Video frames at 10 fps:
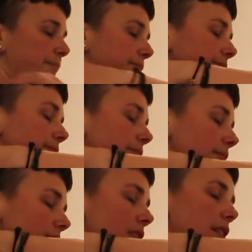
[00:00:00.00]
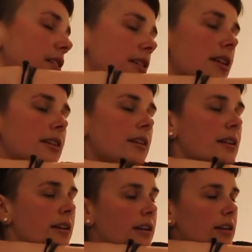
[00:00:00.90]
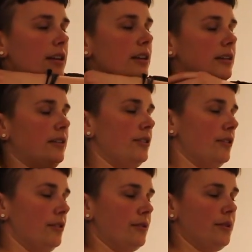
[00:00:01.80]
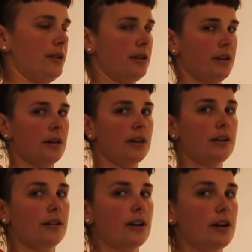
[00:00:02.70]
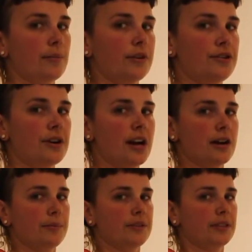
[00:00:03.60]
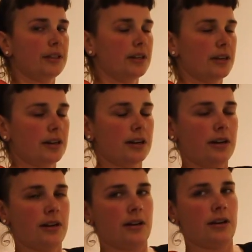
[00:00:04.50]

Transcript: You can get into the upper traps here,